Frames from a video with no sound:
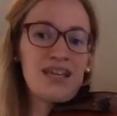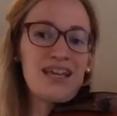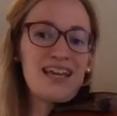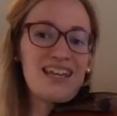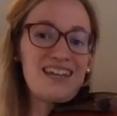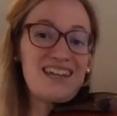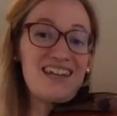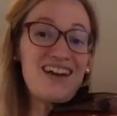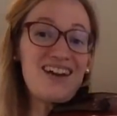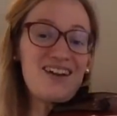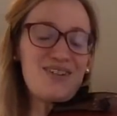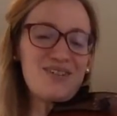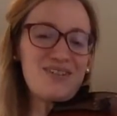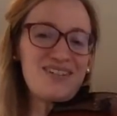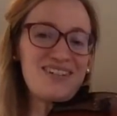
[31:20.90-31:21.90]
and
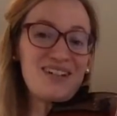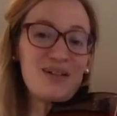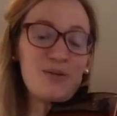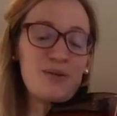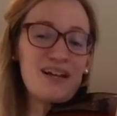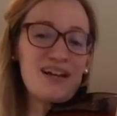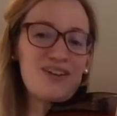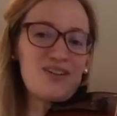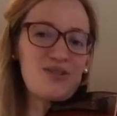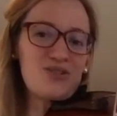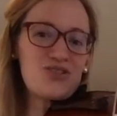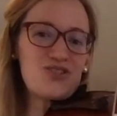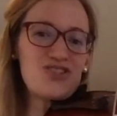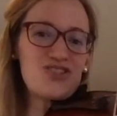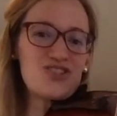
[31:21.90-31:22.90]
now we are
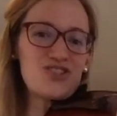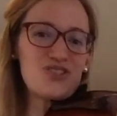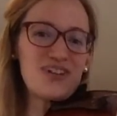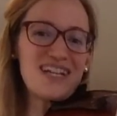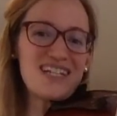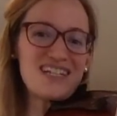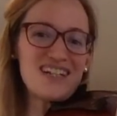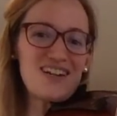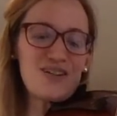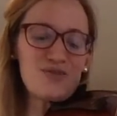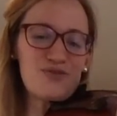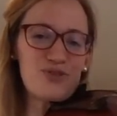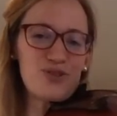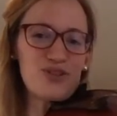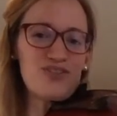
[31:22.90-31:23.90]
going to stretch our
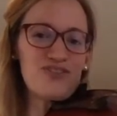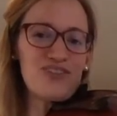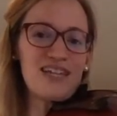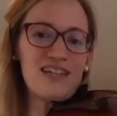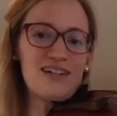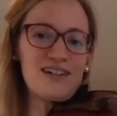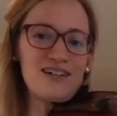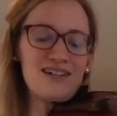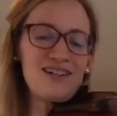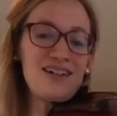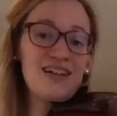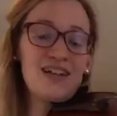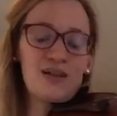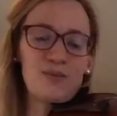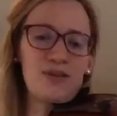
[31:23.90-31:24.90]
fourth finger.
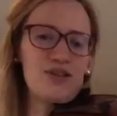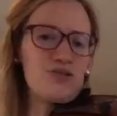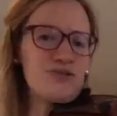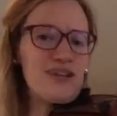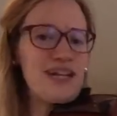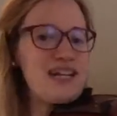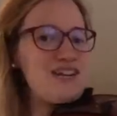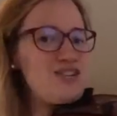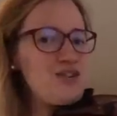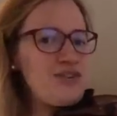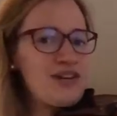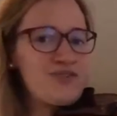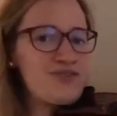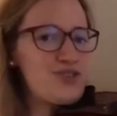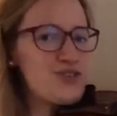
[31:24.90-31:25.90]
We already love
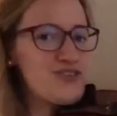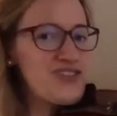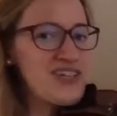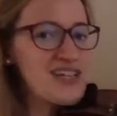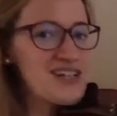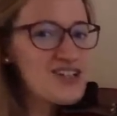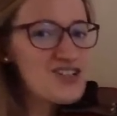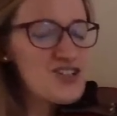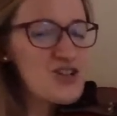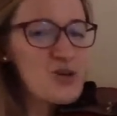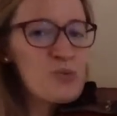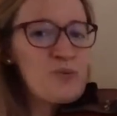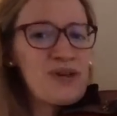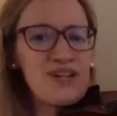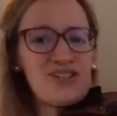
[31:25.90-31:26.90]
our fourth finger
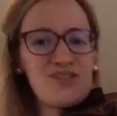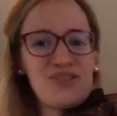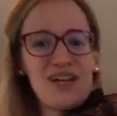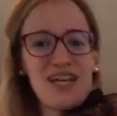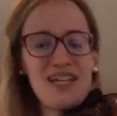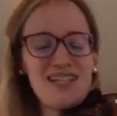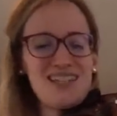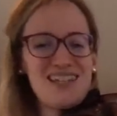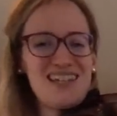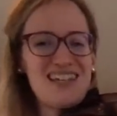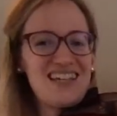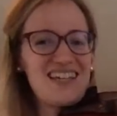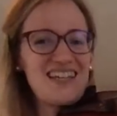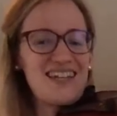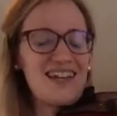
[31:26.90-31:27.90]
so much, right?
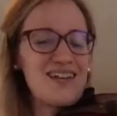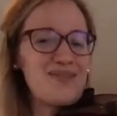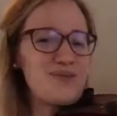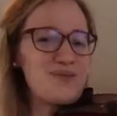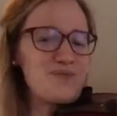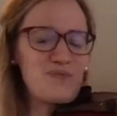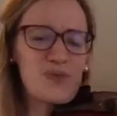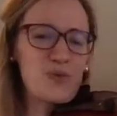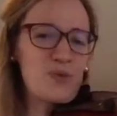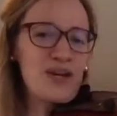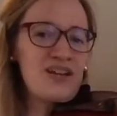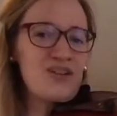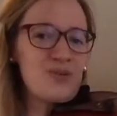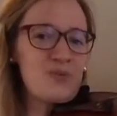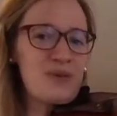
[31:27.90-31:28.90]
That
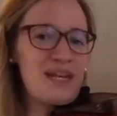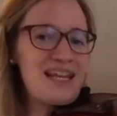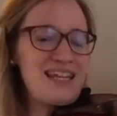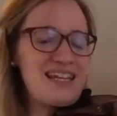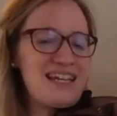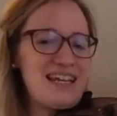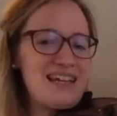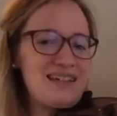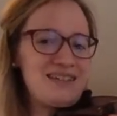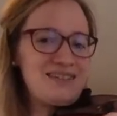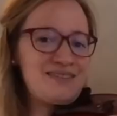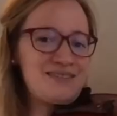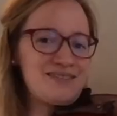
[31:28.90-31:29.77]
why not play it again?